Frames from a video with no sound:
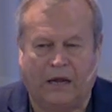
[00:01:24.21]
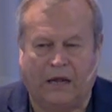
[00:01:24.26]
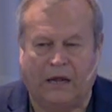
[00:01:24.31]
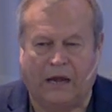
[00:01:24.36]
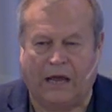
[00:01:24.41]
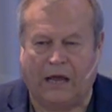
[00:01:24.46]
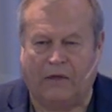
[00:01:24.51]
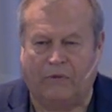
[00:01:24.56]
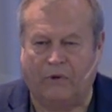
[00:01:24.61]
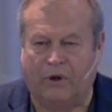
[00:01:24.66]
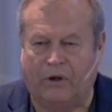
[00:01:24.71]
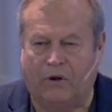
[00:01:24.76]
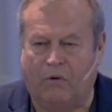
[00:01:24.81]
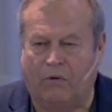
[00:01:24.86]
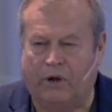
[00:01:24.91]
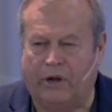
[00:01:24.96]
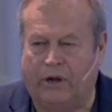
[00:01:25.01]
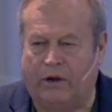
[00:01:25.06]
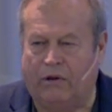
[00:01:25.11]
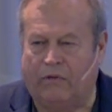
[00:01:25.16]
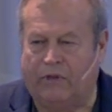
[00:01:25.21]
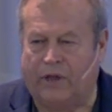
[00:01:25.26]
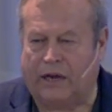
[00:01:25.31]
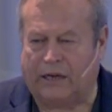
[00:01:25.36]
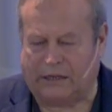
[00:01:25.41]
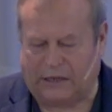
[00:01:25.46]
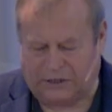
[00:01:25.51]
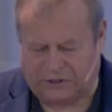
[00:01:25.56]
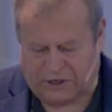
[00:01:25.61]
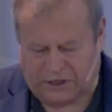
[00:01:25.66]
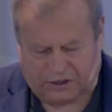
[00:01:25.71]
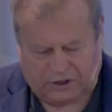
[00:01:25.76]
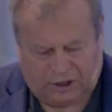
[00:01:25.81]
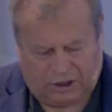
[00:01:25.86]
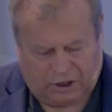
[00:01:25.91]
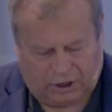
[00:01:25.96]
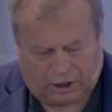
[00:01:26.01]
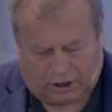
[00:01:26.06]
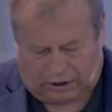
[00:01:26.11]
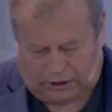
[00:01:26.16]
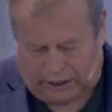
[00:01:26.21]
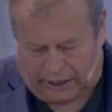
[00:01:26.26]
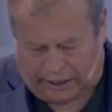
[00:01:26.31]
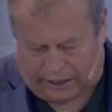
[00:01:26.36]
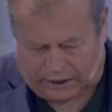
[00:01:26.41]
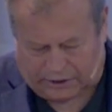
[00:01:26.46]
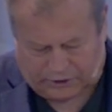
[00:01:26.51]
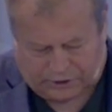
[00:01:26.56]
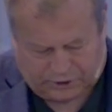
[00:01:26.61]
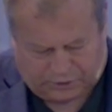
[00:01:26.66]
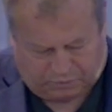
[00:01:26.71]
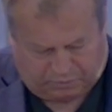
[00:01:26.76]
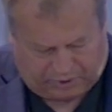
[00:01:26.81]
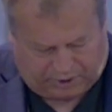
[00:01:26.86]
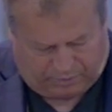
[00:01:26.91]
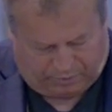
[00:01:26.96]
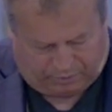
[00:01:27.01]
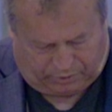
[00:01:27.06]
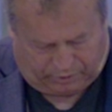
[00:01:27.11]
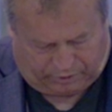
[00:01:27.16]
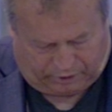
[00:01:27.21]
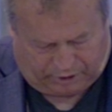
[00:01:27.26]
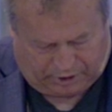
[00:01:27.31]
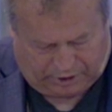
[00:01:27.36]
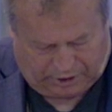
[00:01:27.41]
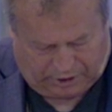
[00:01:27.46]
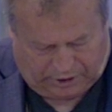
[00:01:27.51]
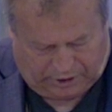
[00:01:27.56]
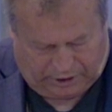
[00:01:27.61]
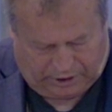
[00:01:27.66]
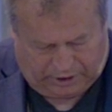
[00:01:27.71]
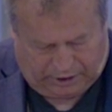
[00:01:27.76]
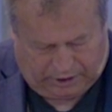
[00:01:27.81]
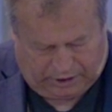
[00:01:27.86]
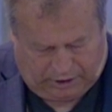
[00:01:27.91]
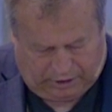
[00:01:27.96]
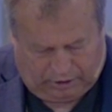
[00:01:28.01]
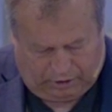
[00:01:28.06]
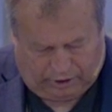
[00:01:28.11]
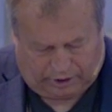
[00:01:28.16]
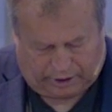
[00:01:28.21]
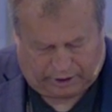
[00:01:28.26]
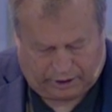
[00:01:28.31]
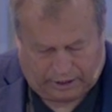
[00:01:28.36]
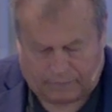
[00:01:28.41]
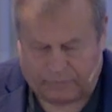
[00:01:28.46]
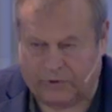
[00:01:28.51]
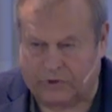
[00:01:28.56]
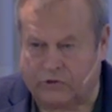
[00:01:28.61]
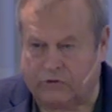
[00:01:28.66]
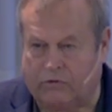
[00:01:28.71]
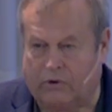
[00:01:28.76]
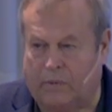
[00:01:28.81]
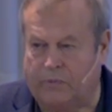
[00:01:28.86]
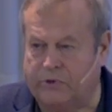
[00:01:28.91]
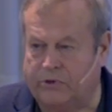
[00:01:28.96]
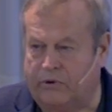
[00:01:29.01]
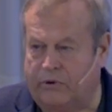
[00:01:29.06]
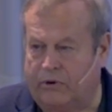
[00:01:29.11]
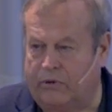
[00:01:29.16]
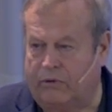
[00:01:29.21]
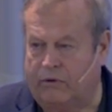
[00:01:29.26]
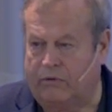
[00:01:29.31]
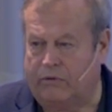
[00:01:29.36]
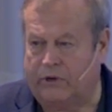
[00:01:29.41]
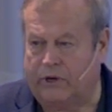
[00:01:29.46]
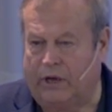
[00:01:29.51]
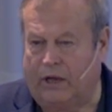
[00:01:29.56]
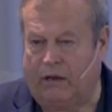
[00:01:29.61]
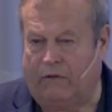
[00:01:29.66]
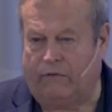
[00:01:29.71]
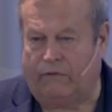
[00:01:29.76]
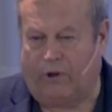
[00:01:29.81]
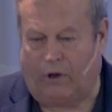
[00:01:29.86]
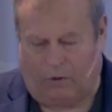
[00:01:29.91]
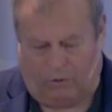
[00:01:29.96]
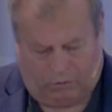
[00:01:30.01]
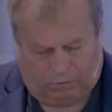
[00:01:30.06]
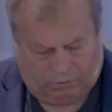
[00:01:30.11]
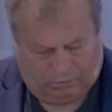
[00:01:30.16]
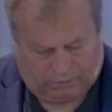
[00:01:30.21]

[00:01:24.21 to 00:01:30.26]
Now they don't hear that. There's these little clicks as people are looking up the scripture in their telephone.